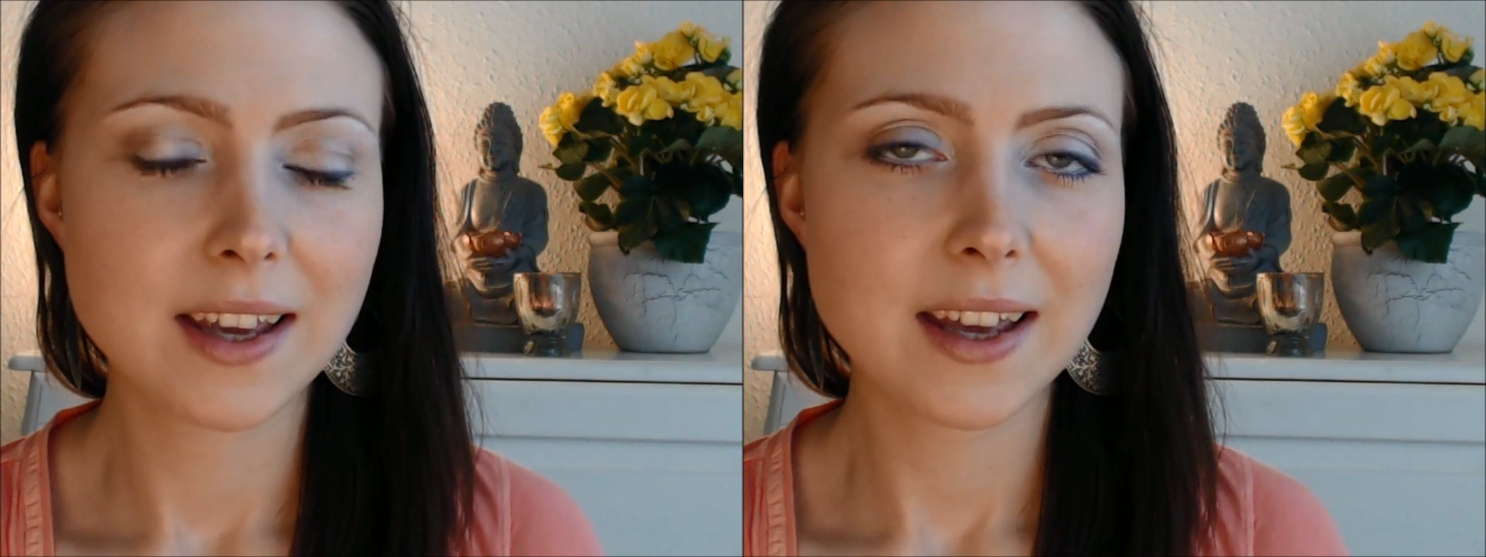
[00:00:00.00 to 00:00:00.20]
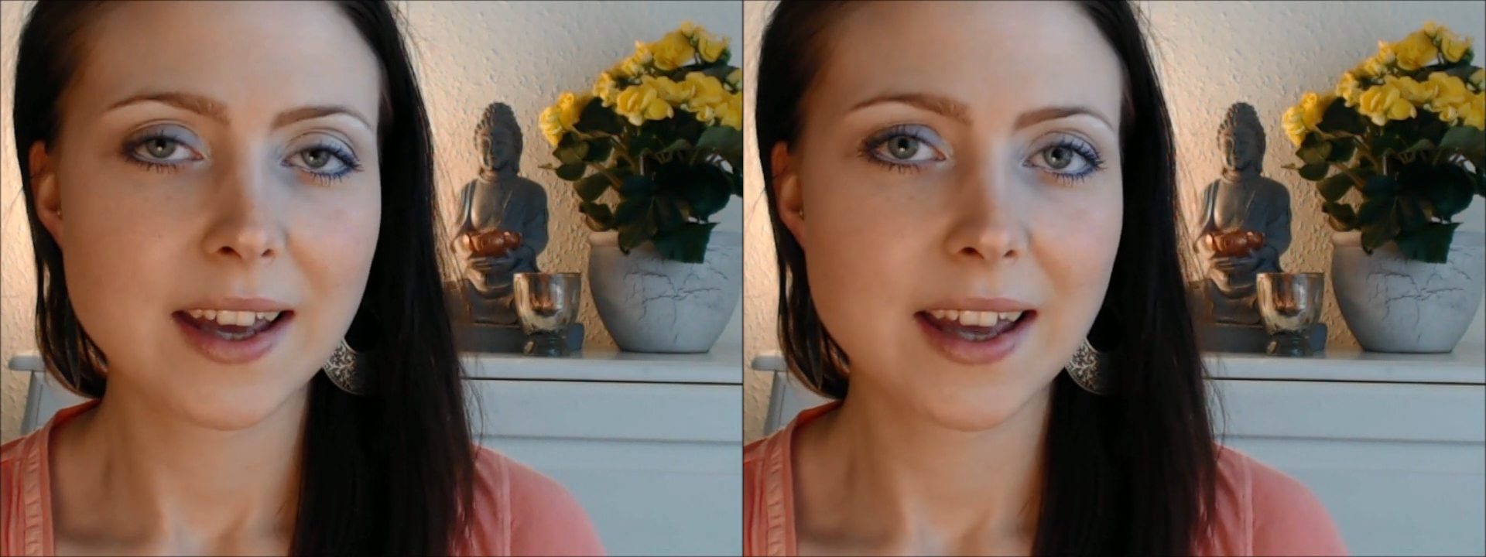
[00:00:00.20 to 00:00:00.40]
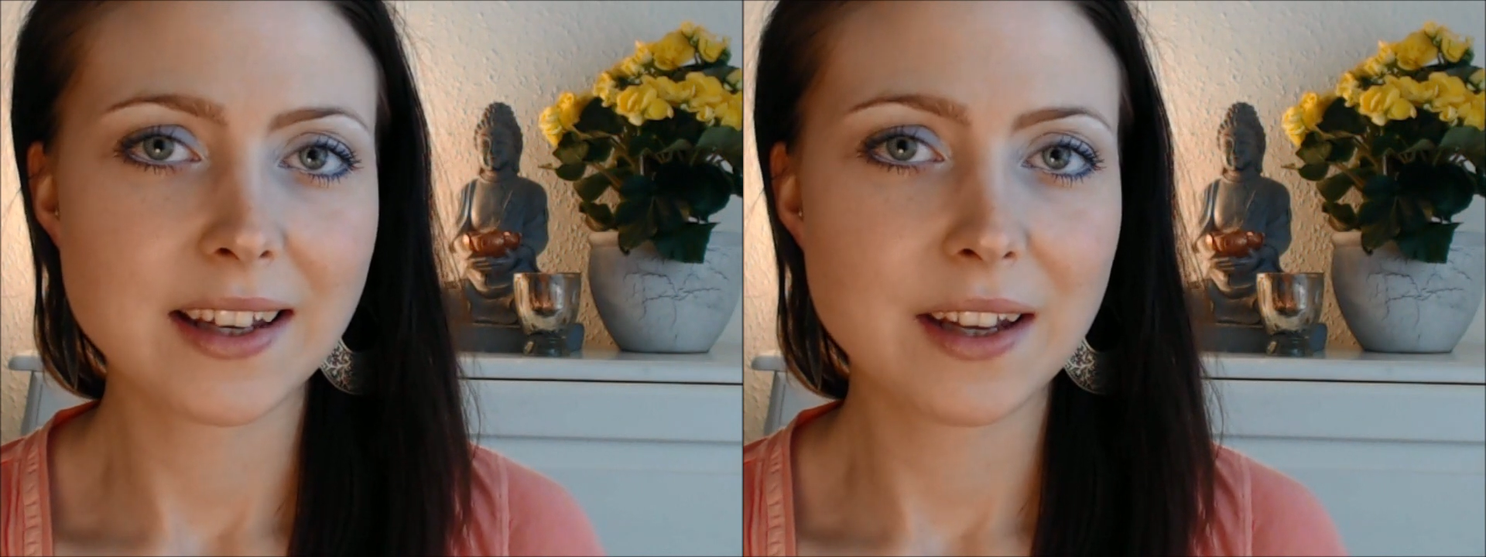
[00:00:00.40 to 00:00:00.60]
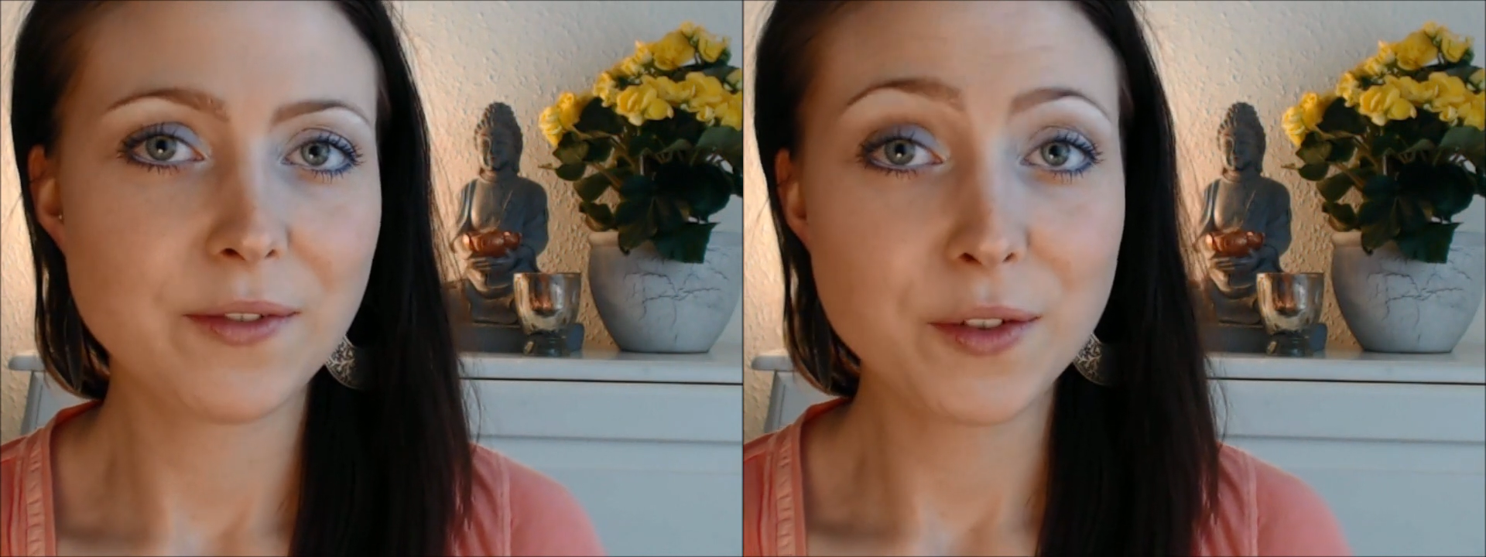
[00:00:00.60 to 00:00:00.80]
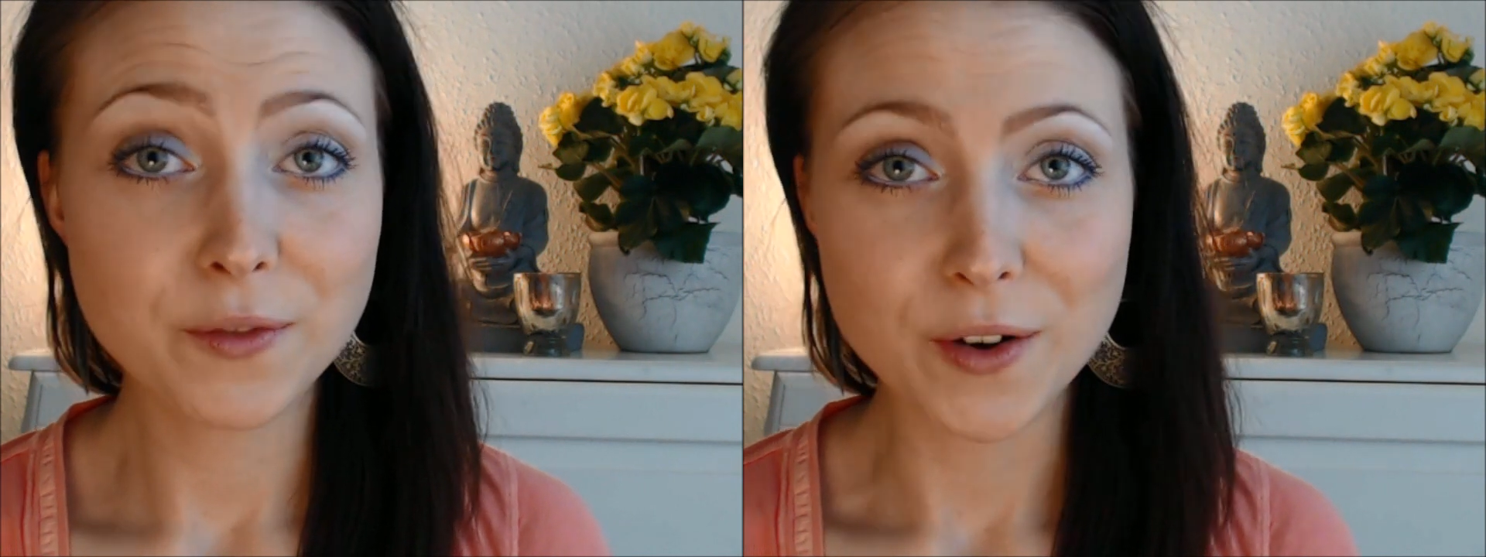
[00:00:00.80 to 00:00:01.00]
And
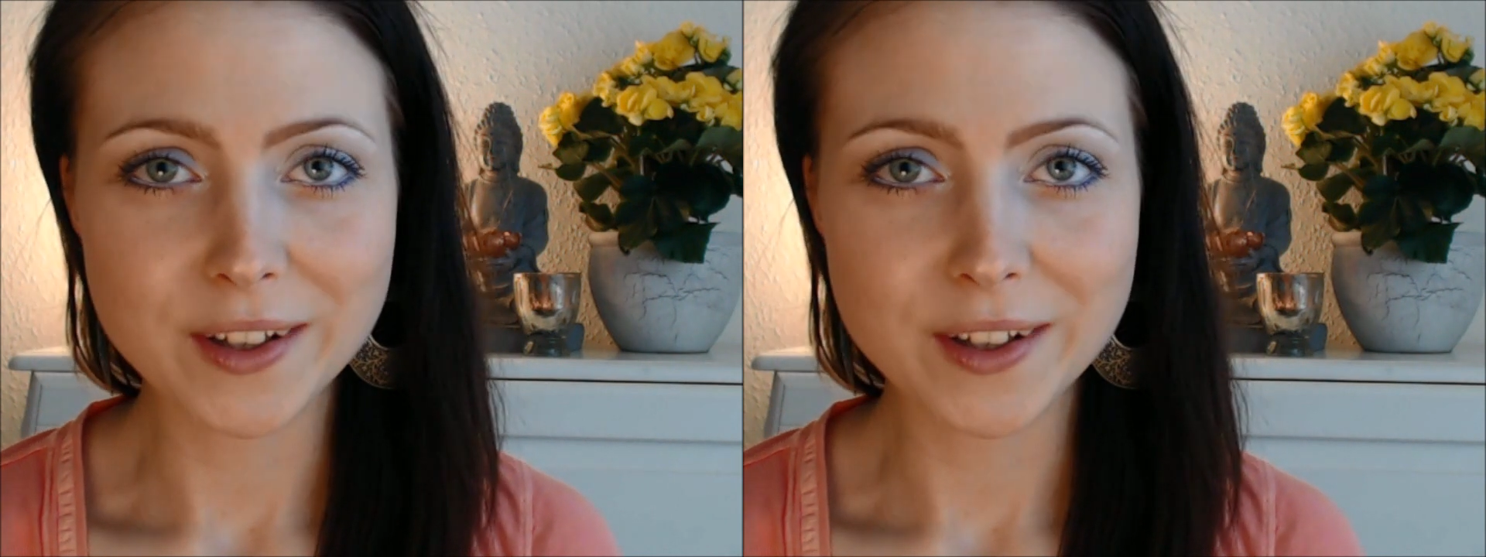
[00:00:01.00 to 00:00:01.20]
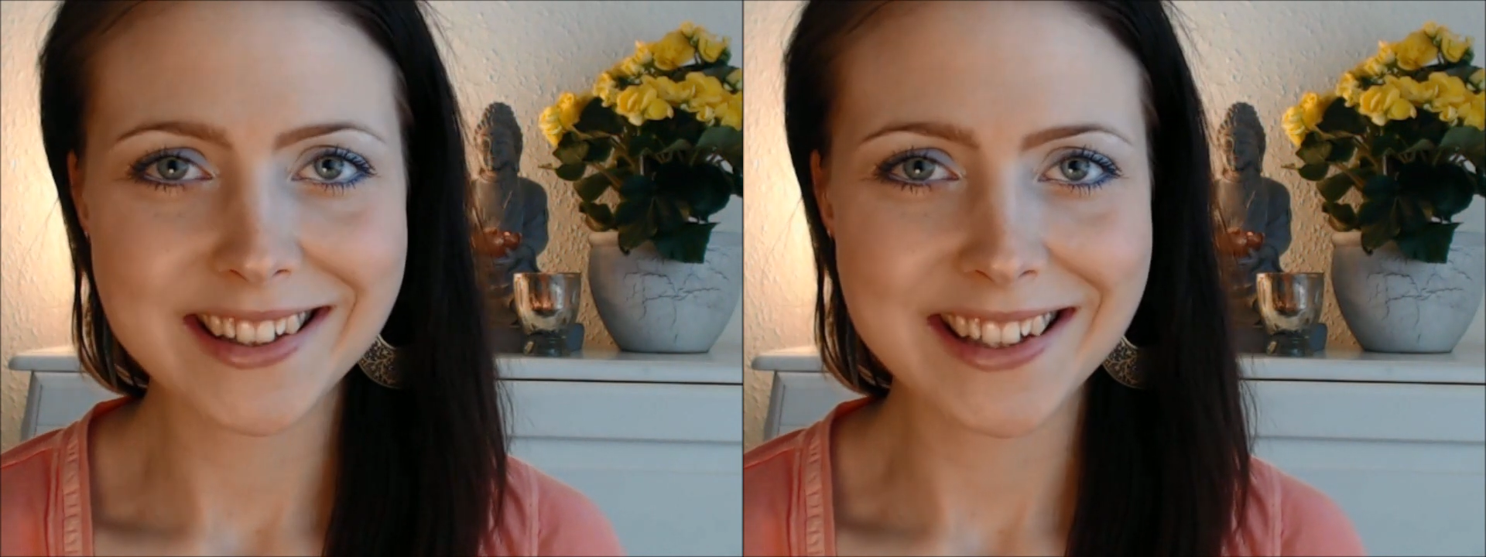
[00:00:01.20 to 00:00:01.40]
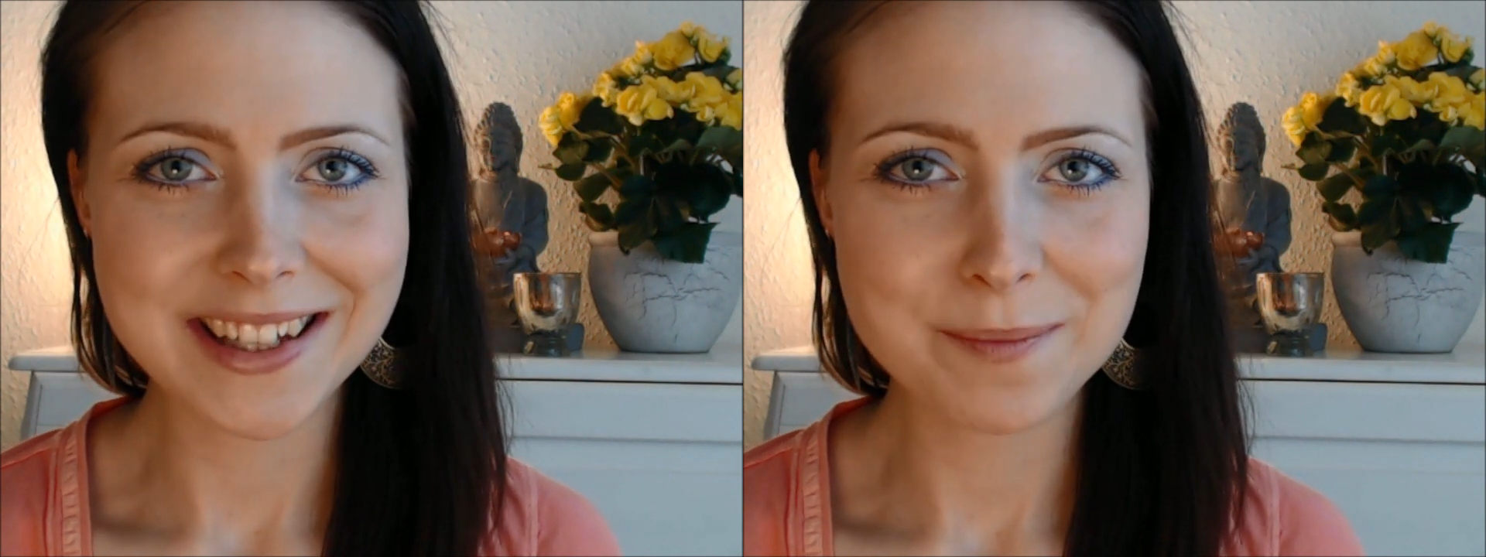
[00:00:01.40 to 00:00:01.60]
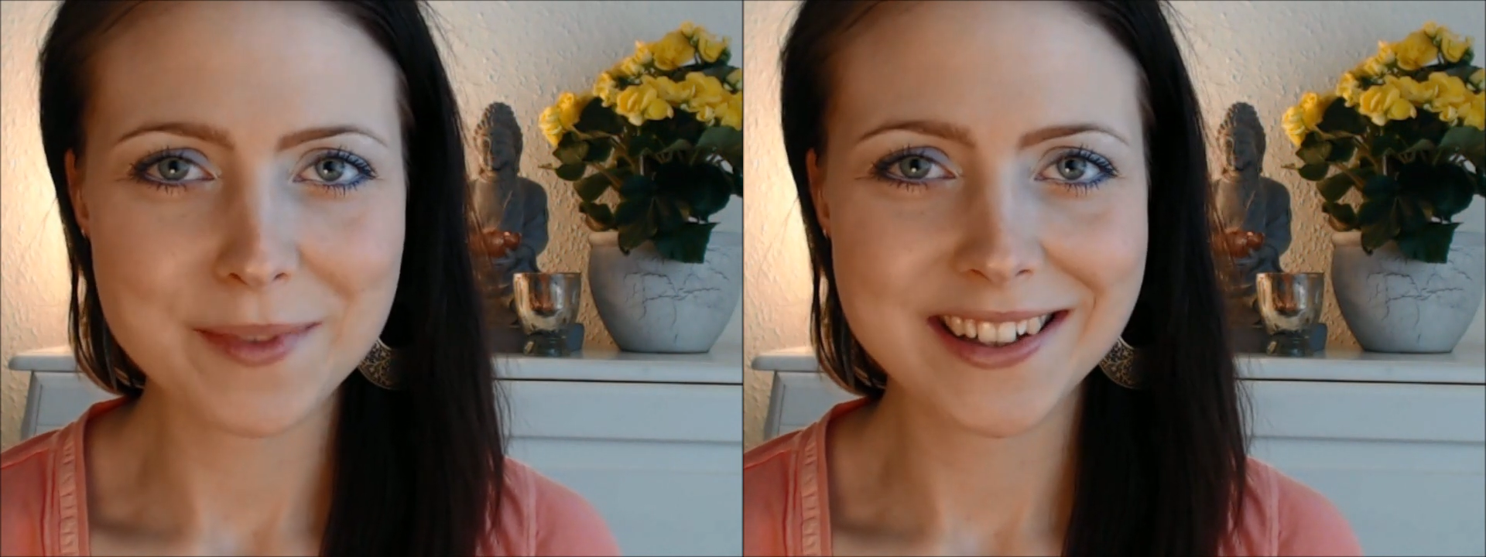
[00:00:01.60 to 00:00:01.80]
if you fall asleep,